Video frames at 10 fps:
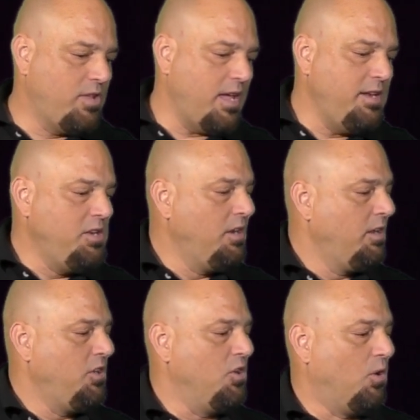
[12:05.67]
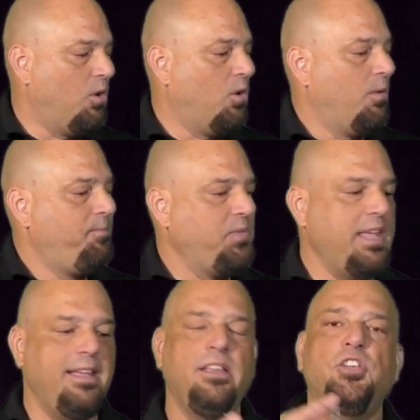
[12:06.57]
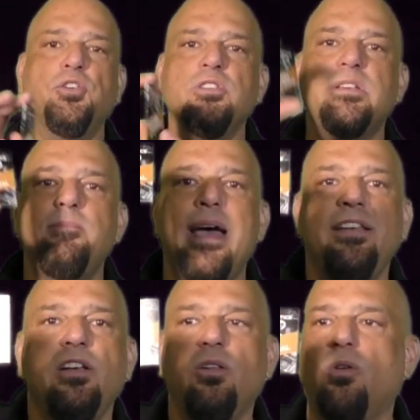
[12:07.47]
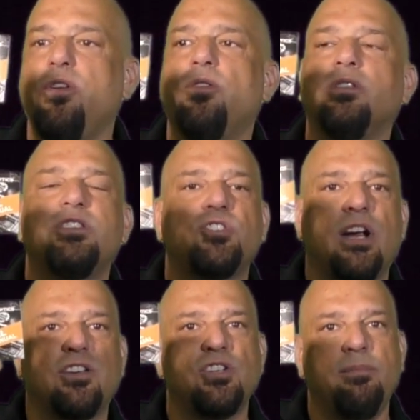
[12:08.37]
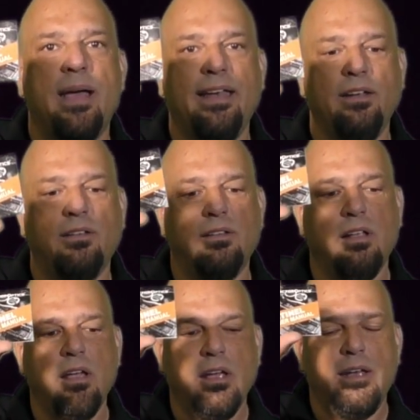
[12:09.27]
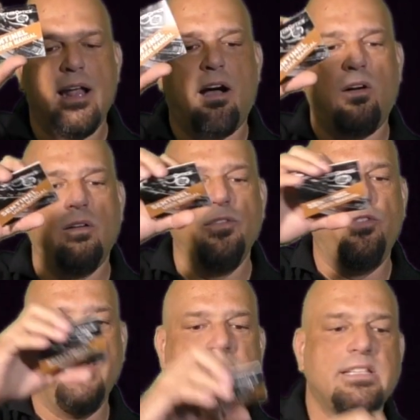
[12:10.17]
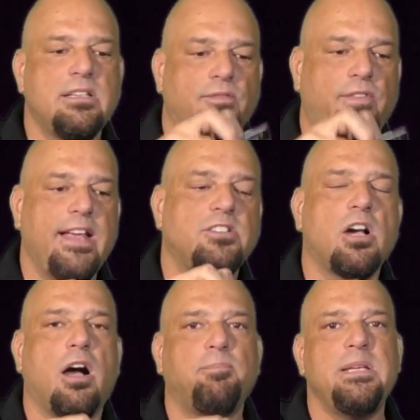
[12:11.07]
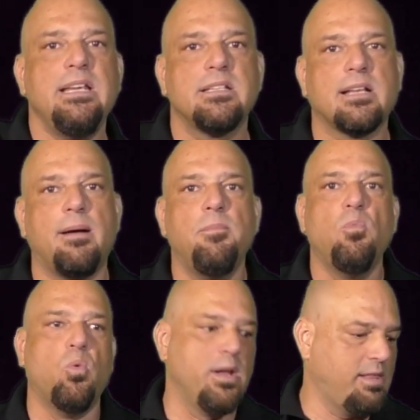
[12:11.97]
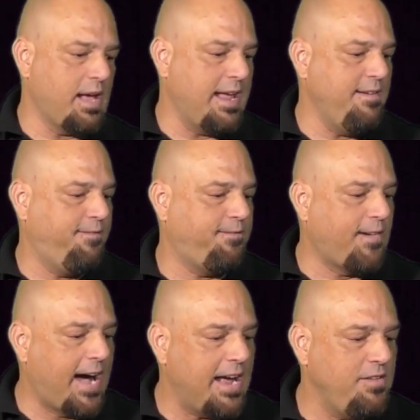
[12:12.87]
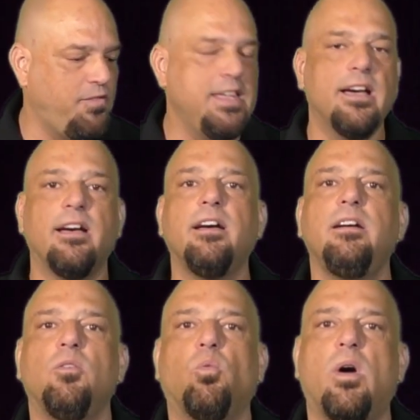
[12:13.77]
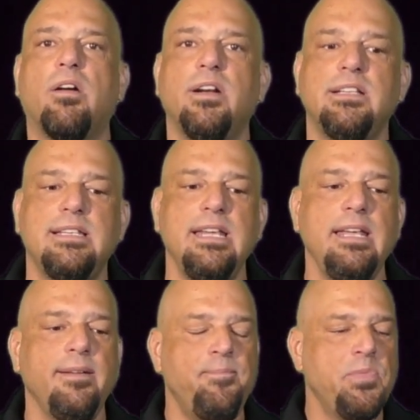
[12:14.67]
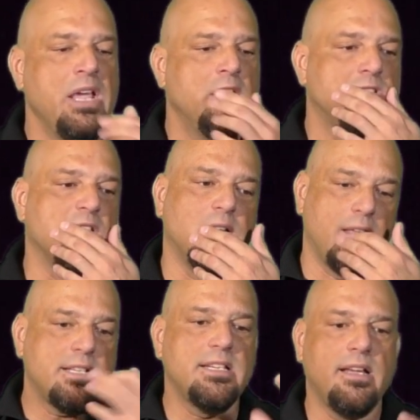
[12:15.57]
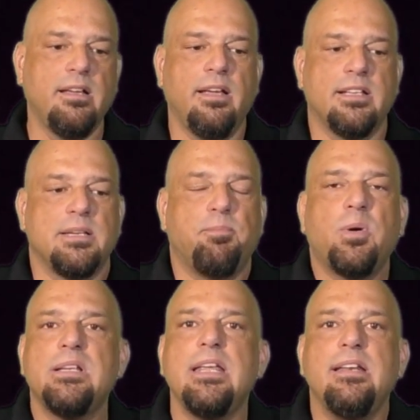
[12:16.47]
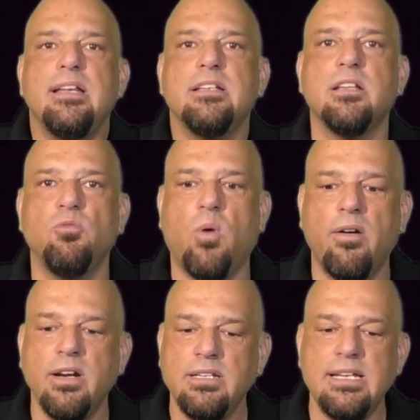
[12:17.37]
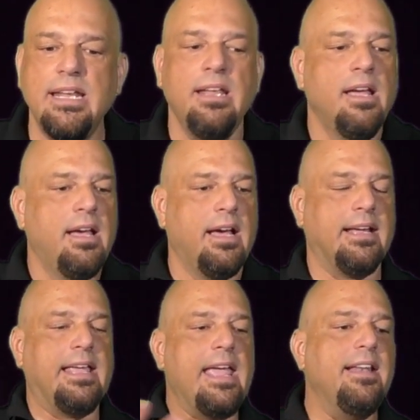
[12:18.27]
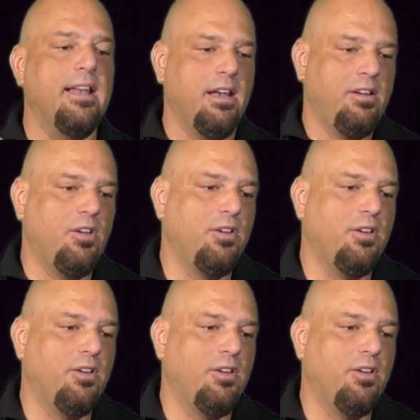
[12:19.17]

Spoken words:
then your user manual or your instruction manual. Now, this Vector Optics come with a 5-year warranty. So it's a pretty decent warranty. Again,